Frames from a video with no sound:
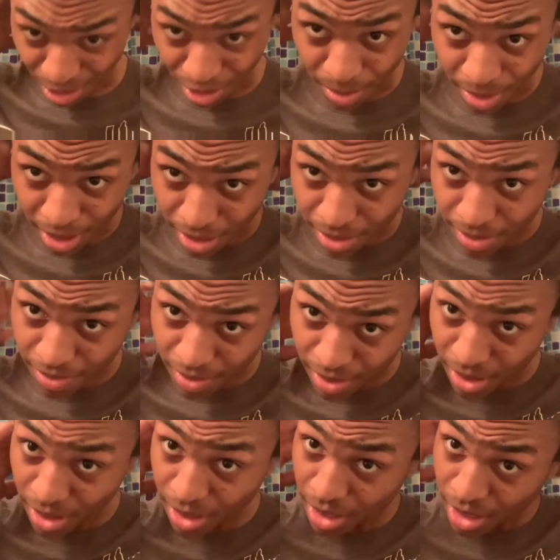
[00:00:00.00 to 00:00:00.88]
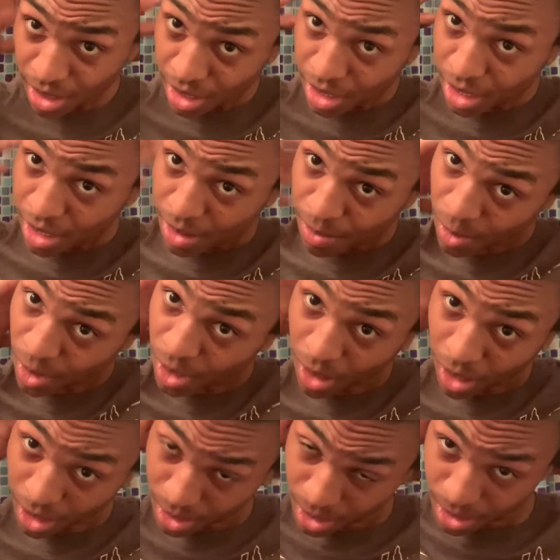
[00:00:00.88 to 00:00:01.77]
a puff
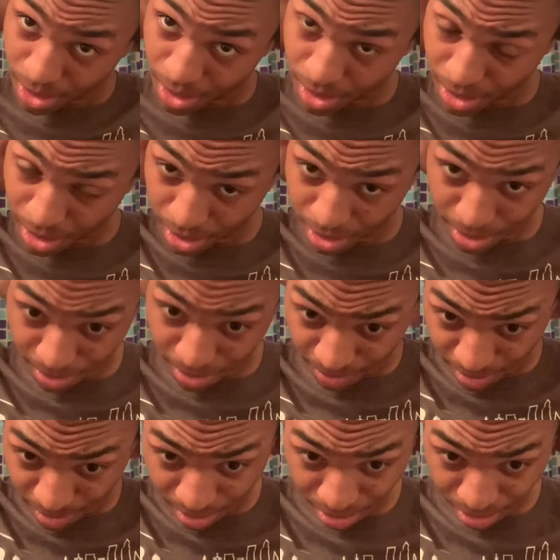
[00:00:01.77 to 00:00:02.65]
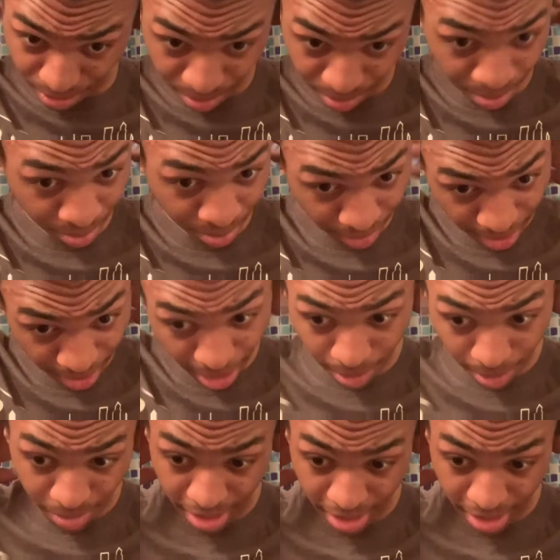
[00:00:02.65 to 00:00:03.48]
regardless of how big